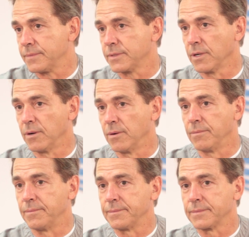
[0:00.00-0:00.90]
So
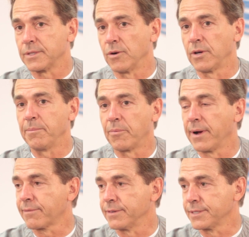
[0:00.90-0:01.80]
it's early
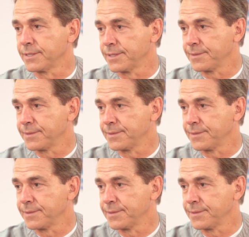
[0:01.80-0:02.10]
breakfast.